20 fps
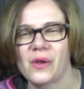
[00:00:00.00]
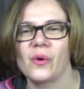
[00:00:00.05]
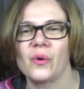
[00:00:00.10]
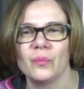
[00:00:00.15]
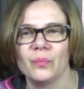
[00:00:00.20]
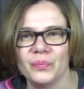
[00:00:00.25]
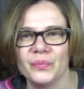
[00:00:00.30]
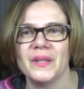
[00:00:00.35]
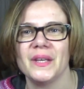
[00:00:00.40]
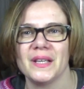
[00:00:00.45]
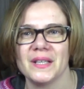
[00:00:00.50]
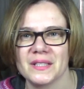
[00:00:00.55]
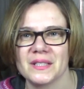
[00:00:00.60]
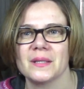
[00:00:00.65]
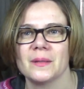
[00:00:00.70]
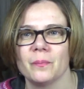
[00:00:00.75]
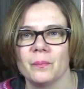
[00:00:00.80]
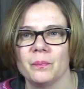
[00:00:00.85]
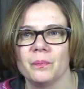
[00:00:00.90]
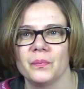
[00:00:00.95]
so
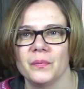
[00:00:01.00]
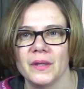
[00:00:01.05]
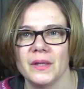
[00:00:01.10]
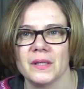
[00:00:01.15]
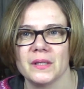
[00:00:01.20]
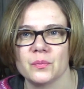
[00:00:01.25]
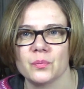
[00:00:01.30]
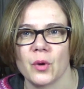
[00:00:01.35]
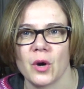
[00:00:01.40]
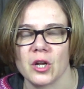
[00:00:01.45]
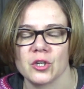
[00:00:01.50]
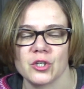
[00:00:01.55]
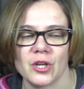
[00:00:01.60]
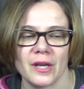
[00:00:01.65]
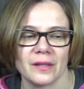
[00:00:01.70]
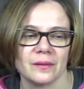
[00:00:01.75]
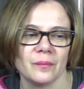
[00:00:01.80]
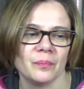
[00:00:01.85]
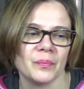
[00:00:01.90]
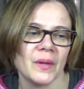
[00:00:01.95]
this this
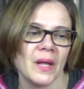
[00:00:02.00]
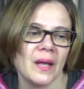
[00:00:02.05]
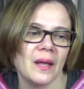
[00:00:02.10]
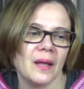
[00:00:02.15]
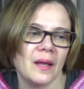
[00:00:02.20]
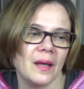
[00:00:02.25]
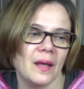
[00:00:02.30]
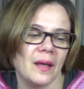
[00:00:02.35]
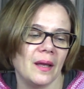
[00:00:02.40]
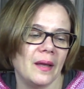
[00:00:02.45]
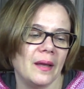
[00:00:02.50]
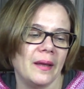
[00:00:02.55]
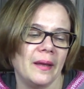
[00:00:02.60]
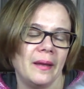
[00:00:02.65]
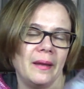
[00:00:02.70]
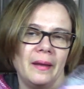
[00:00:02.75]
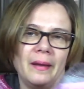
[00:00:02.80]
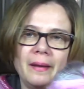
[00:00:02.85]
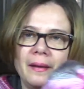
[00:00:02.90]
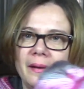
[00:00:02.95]
project.
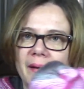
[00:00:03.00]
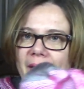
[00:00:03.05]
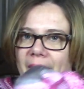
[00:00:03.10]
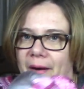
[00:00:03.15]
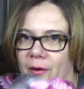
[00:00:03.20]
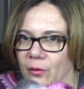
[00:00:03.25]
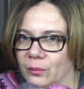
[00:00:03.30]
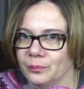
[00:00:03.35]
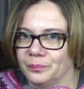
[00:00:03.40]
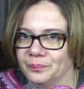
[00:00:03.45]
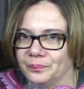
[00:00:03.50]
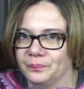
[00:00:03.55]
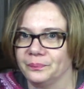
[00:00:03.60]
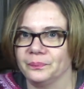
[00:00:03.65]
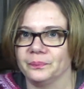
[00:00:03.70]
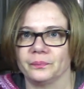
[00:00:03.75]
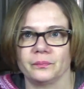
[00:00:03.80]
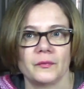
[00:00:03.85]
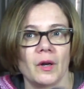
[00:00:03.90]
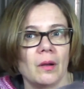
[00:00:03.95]
Now
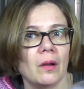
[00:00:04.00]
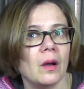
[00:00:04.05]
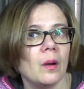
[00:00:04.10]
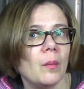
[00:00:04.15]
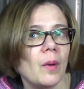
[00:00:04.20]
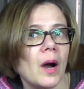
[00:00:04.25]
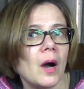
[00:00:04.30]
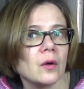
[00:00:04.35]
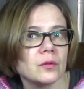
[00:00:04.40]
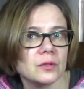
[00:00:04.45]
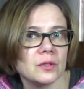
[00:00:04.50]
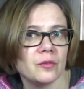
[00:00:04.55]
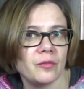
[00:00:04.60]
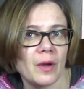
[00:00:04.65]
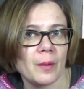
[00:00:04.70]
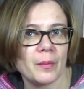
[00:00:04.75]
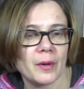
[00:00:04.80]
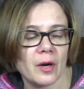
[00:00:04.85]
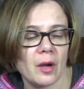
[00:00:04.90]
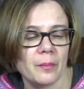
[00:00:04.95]
about the
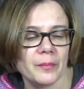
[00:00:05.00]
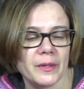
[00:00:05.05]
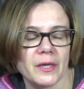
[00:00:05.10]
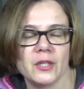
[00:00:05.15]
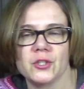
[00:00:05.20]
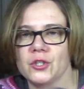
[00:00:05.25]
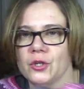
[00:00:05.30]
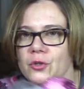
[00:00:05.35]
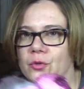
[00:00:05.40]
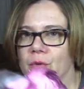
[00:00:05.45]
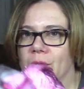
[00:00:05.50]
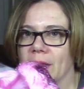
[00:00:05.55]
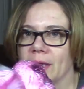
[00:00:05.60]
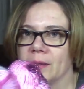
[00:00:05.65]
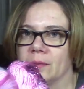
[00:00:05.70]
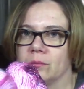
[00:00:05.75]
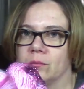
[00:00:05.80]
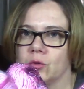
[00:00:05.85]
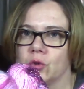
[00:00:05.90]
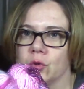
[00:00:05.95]
fiber combination, you
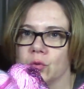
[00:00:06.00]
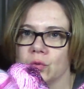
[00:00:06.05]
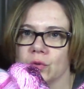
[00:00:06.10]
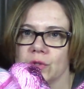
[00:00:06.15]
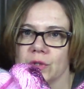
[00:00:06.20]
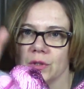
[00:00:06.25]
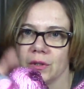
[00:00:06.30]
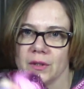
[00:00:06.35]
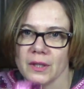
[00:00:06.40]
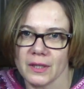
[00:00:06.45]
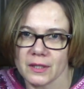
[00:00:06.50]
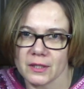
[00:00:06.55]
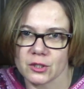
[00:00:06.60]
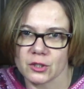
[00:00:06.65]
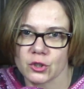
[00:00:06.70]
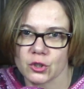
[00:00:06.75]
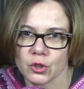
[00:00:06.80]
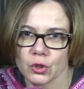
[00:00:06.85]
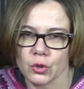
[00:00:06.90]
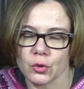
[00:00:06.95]
can choose
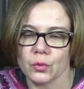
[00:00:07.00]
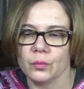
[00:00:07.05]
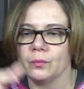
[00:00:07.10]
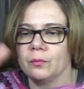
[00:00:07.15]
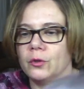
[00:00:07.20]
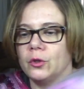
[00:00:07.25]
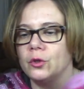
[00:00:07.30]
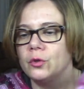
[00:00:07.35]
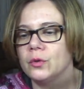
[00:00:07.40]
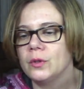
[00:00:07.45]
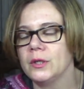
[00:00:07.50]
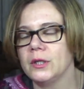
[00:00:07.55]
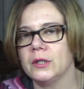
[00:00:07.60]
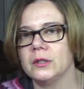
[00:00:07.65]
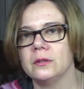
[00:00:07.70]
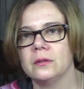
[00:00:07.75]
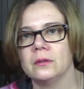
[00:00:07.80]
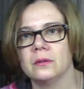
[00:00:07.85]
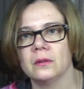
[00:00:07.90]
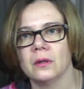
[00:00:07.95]
these two. You
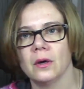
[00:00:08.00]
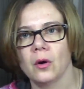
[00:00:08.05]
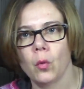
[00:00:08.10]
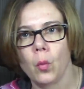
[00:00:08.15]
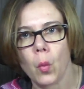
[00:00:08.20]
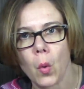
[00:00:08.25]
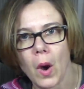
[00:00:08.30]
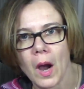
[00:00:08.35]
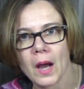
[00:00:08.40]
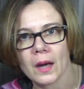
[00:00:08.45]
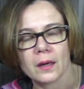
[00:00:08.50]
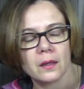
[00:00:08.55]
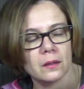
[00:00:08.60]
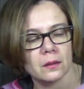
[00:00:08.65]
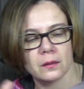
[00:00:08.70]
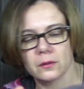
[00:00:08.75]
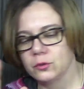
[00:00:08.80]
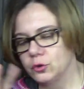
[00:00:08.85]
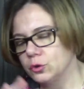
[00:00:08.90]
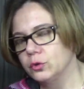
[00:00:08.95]
need uh, one,
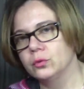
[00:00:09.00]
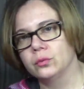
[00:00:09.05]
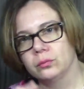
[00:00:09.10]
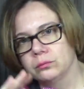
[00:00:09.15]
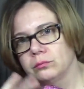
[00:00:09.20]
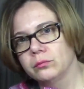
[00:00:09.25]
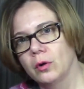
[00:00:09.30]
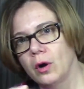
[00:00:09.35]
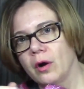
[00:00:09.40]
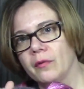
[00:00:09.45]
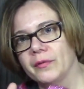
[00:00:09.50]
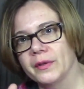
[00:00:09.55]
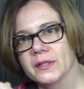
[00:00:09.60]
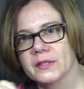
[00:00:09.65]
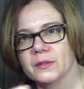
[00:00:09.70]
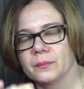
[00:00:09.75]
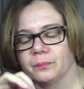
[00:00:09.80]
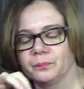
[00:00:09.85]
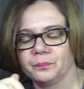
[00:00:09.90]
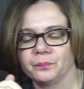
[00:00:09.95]
uh, two
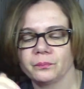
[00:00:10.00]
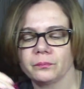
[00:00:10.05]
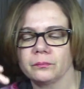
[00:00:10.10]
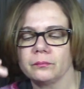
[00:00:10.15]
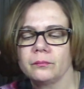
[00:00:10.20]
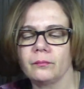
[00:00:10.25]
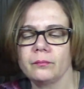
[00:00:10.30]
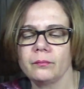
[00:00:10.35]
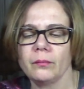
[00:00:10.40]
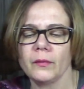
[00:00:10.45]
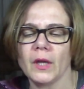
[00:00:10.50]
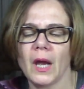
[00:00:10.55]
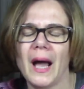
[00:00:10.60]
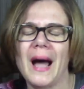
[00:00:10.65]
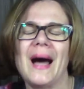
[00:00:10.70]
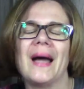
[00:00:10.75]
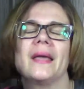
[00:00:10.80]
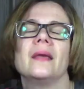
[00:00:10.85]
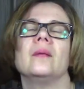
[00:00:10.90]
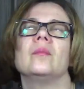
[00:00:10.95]
obvious
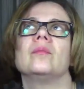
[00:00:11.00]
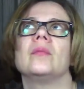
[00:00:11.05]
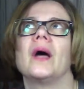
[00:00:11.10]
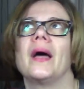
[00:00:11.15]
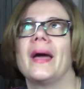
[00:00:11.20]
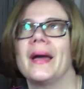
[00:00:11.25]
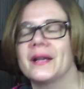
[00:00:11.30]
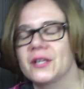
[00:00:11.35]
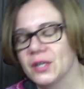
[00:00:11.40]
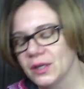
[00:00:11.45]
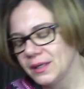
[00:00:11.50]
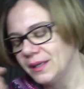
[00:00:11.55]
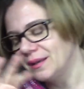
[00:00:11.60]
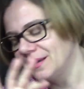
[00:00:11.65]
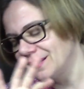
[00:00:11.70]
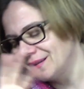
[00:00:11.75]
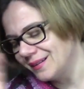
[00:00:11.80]
I uh, actually